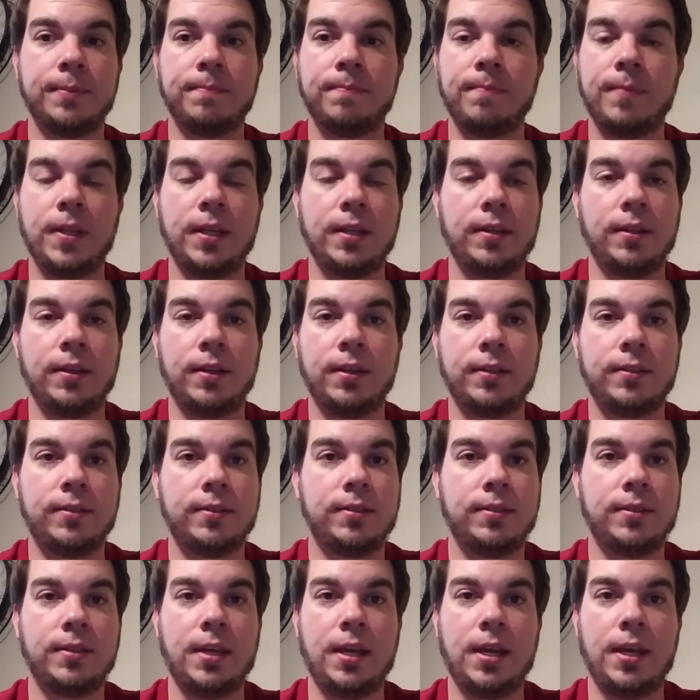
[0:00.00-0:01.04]

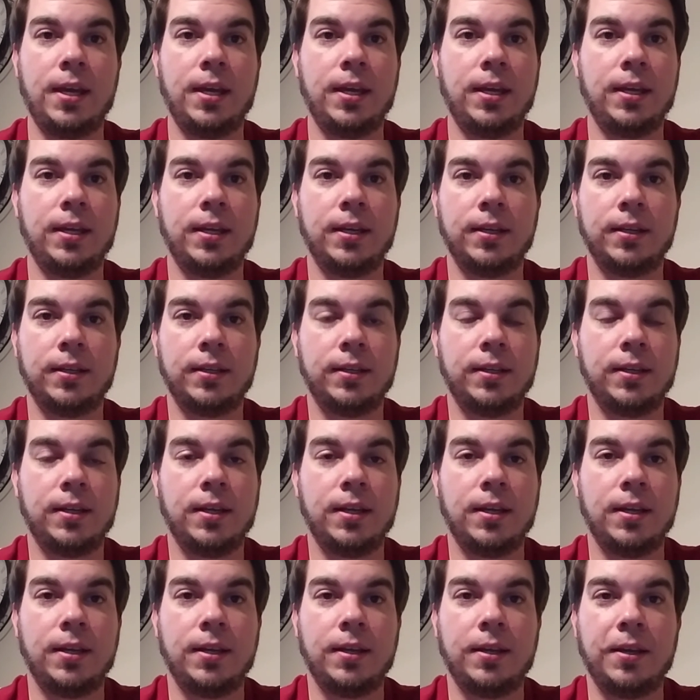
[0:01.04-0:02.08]
It's
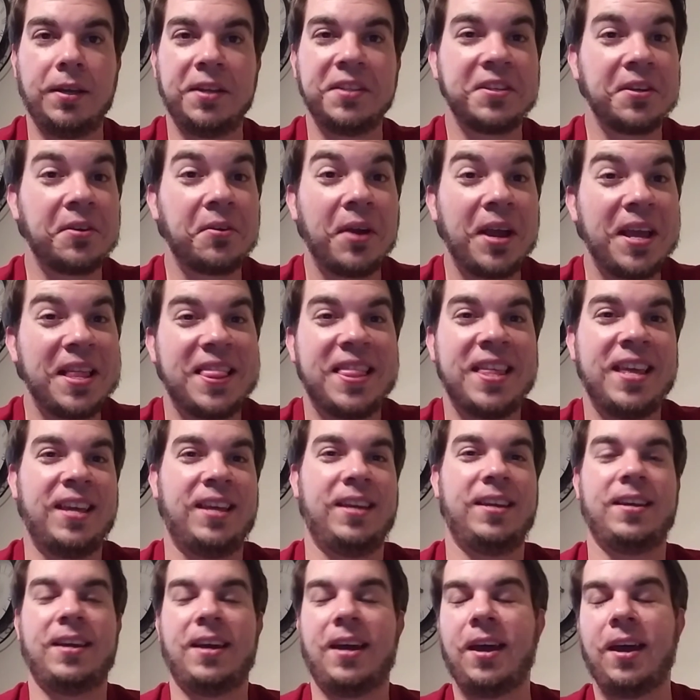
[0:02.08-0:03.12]
a great
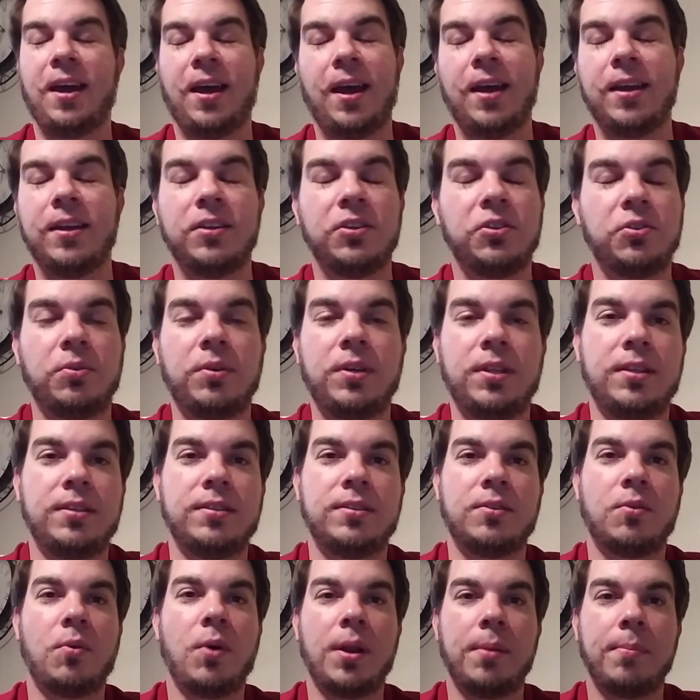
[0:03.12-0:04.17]
thing. I enjoy this
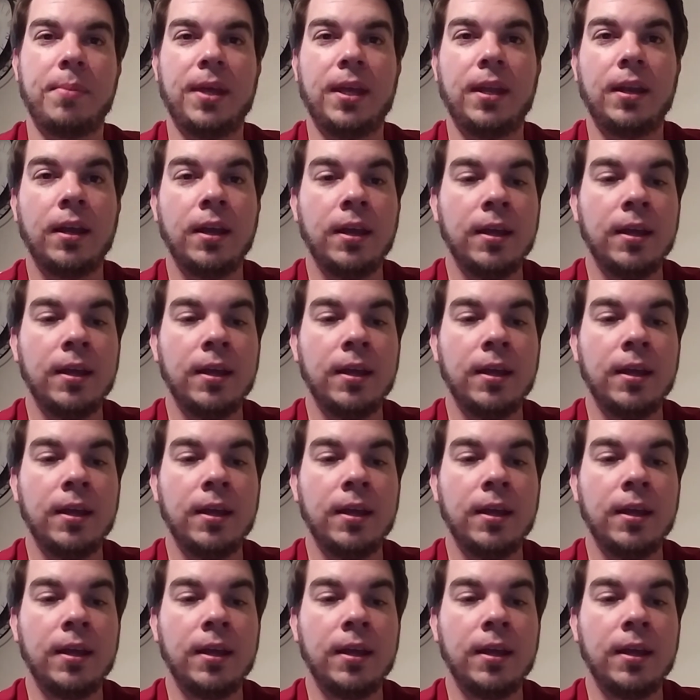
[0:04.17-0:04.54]
quite a bit.